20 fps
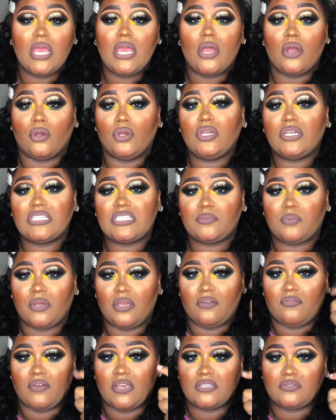Or you can spray
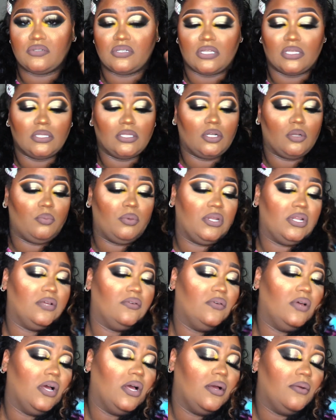your face with a little bit
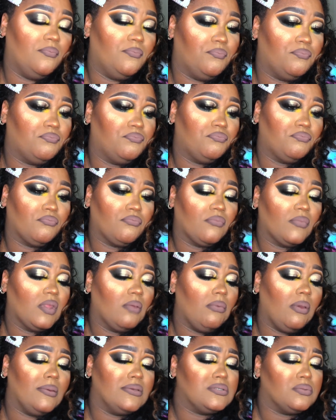of
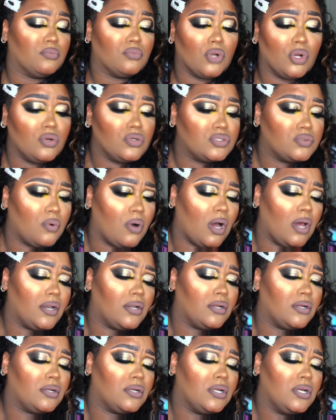maybe some rose
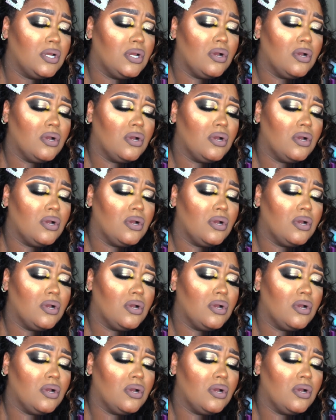water,